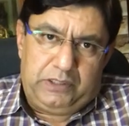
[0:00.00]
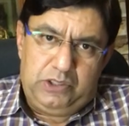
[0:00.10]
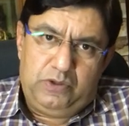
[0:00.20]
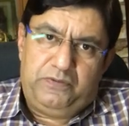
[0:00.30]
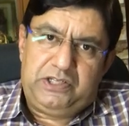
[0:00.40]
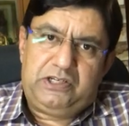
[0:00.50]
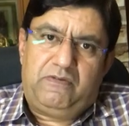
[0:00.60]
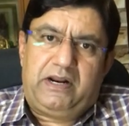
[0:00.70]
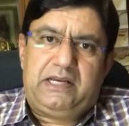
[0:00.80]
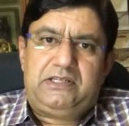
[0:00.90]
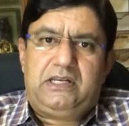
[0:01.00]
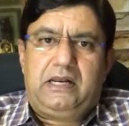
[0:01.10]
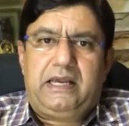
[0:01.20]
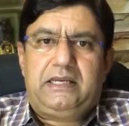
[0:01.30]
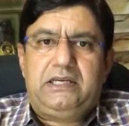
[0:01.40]
esophageal variceal
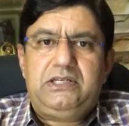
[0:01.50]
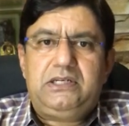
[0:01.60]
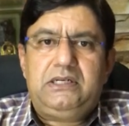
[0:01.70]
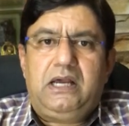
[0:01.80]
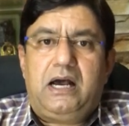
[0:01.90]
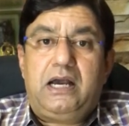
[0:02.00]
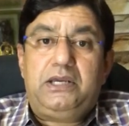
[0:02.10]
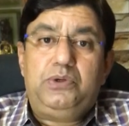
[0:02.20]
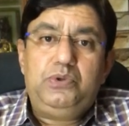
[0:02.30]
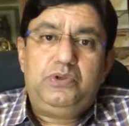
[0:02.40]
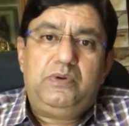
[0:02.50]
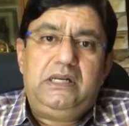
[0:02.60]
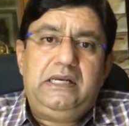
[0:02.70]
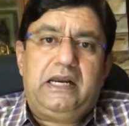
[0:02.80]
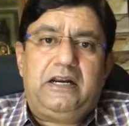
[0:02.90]
ligation, I
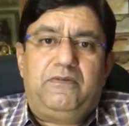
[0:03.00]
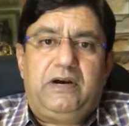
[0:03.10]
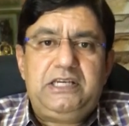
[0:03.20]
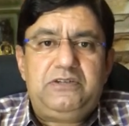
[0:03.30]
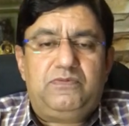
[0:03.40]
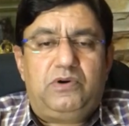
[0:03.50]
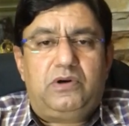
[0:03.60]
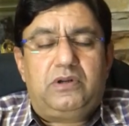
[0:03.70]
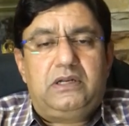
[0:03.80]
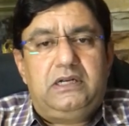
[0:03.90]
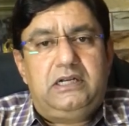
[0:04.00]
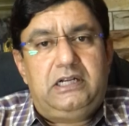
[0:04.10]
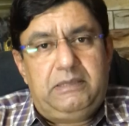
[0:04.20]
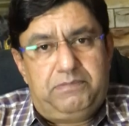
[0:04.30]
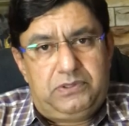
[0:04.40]
usually advise for
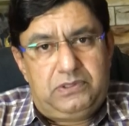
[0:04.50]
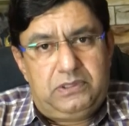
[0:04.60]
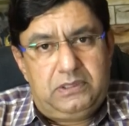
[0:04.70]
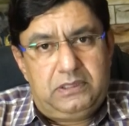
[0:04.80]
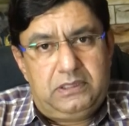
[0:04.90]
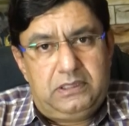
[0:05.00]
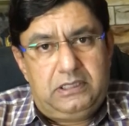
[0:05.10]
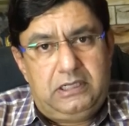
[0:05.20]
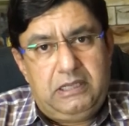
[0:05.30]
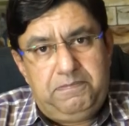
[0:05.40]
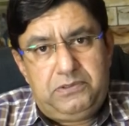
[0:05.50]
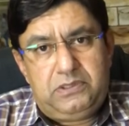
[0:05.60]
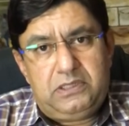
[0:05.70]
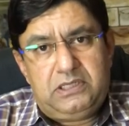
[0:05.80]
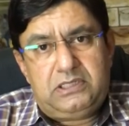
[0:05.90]
TIPS.
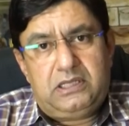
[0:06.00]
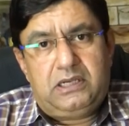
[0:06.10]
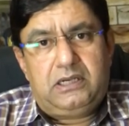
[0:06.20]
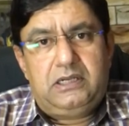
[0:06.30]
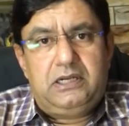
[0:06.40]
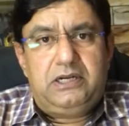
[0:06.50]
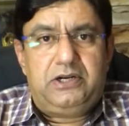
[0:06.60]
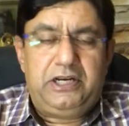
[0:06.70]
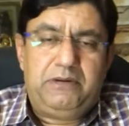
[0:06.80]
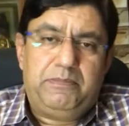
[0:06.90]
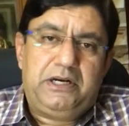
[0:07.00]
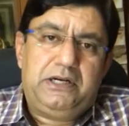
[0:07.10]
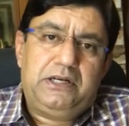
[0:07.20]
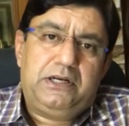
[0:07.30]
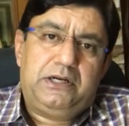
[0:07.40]
TIPS is the
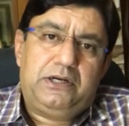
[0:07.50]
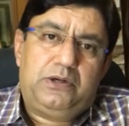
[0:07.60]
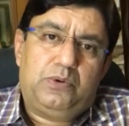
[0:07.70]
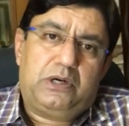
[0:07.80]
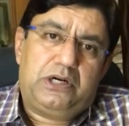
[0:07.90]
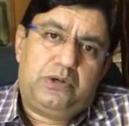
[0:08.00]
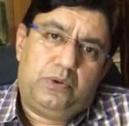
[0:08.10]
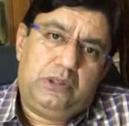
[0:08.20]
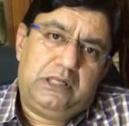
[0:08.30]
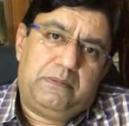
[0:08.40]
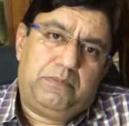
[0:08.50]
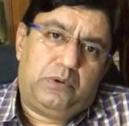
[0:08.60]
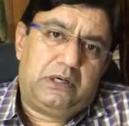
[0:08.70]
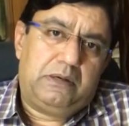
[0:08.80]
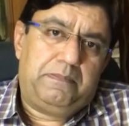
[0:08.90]
treatment to control the
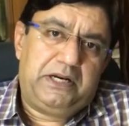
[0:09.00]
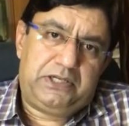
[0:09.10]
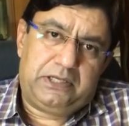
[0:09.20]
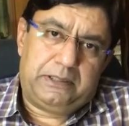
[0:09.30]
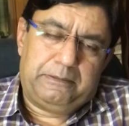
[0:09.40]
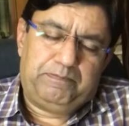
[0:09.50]
portal pressure.